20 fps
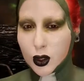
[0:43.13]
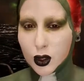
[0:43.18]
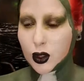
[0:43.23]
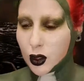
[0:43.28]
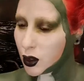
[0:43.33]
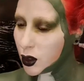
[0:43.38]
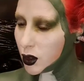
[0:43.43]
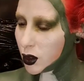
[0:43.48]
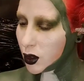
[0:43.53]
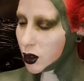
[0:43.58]
so
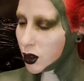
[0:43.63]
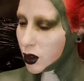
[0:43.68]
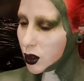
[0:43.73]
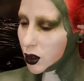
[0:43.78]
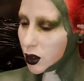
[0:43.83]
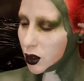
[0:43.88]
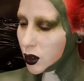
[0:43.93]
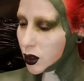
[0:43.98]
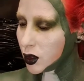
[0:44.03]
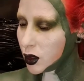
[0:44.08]
it's not a
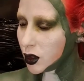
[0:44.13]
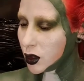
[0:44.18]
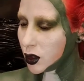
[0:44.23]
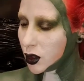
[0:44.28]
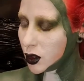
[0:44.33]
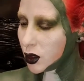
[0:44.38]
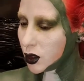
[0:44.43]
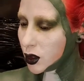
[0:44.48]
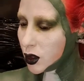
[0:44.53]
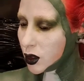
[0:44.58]
harsh
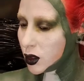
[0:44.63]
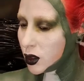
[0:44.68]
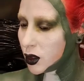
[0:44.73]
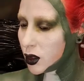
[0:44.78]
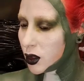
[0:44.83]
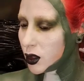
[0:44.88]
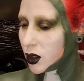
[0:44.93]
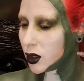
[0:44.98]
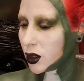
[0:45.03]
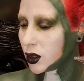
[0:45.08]
line.
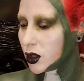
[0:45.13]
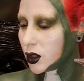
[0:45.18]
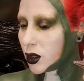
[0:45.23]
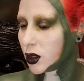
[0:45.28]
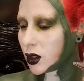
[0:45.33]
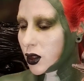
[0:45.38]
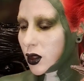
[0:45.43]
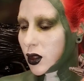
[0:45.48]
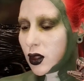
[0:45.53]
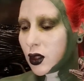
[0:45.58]

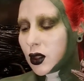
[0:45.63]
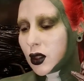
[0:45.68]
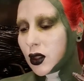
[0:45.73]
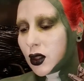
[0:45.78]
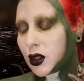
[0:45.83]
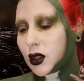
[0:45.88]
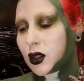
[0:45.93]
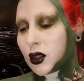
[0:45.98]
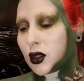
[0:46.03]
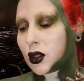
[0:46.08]
And then
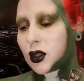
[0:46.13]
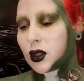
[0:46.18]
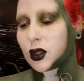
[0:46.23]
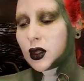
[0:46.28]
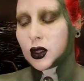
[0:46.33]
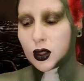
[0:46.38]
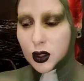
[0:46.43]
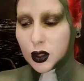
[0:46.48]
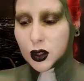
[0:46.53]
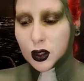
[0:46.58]
obviously
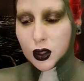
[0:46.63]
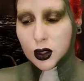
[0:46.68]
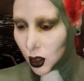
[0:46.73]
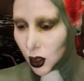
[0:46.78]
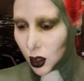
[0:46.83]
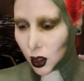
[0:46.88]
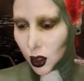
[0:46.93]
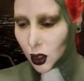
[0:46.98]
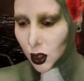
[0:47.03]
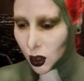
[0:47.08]
elongating the
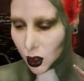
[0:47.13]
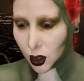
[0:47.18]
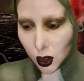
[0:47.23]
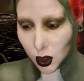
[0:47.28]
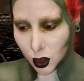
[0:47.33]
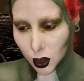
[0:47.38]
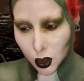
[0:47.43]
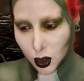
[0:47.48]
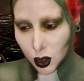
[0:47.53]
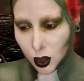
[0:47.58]
eyeshadow as
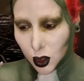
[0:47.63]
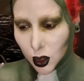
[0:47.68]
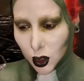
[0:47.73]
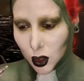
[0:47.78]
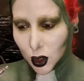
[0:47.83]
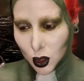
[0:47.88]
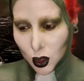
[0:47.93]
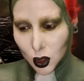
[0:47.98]
well,